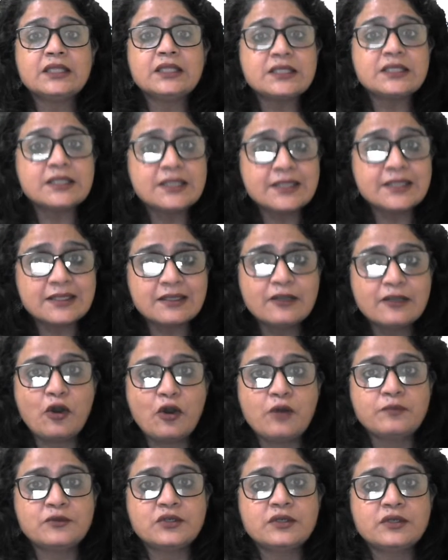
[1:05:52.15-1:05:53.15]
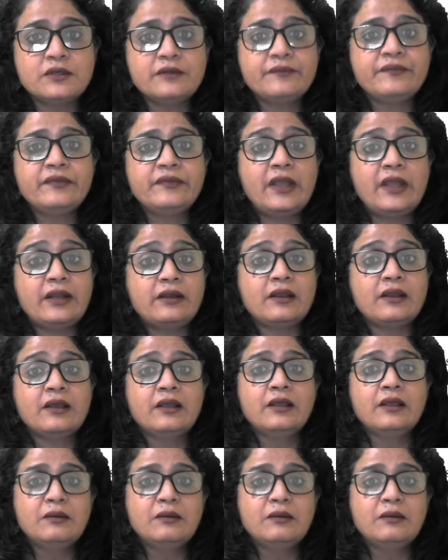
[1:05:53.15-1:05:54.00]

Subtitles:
this is the option that